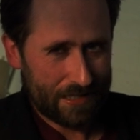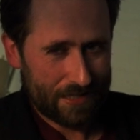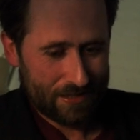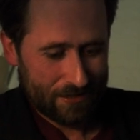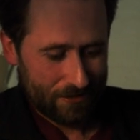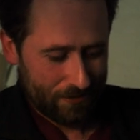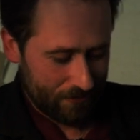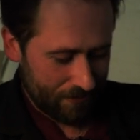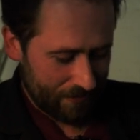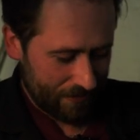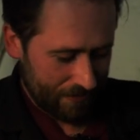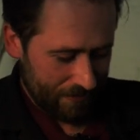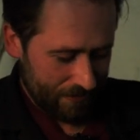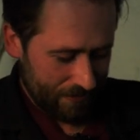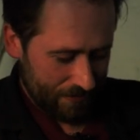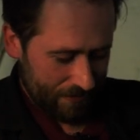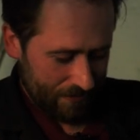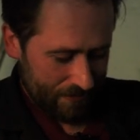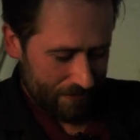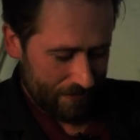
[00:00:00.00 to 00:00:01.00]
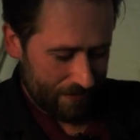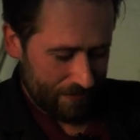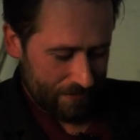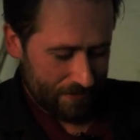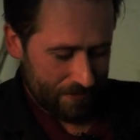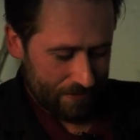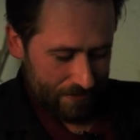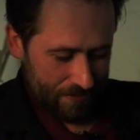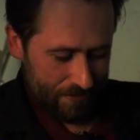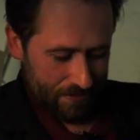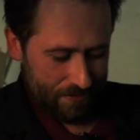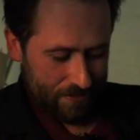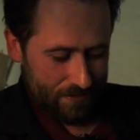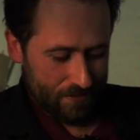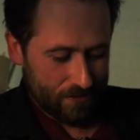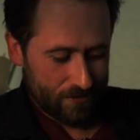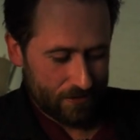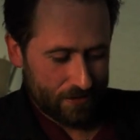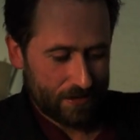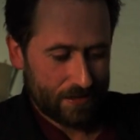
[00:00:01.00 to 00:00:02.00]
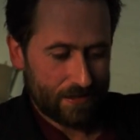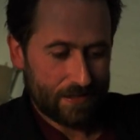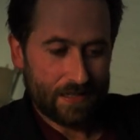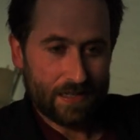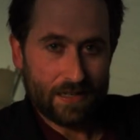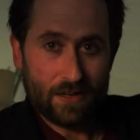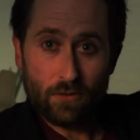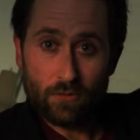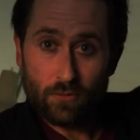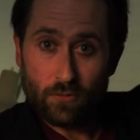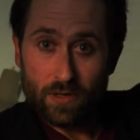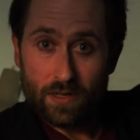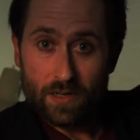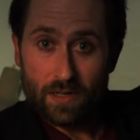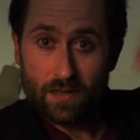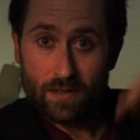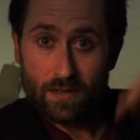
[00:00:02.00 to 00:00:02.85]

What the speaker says: issues. Oh look, you can see an old one.